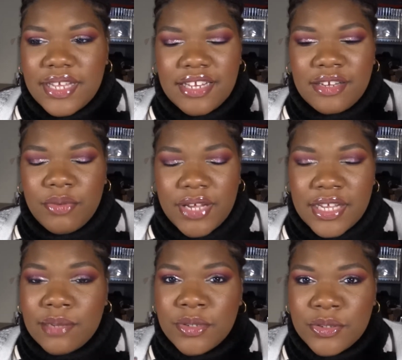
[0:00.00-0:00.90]
anyway,
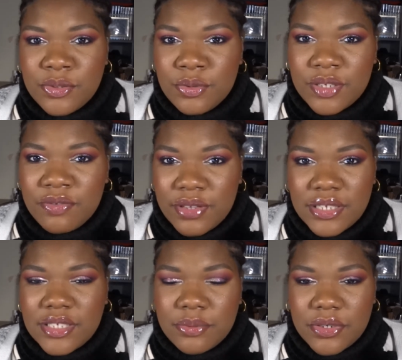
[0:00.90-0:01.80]
I'm used to it for
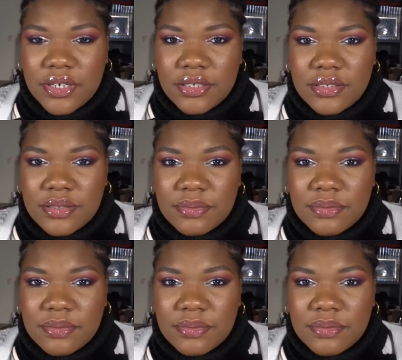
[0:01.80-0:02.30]
this product.